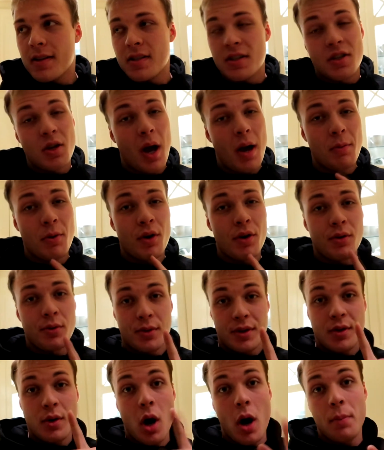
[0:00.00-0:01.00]
So I'm
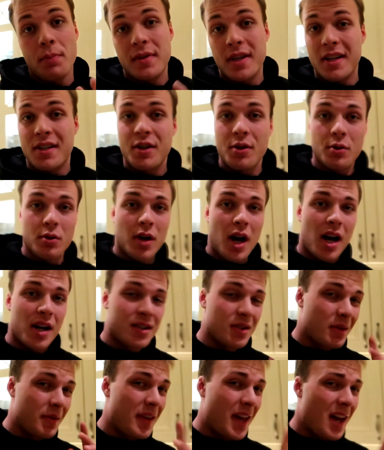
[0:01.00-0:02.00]
going to update you
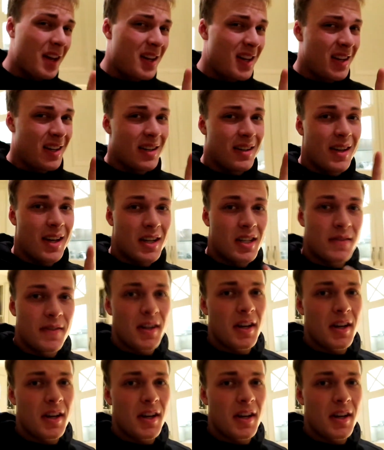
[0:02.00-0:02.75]
guys on that in the next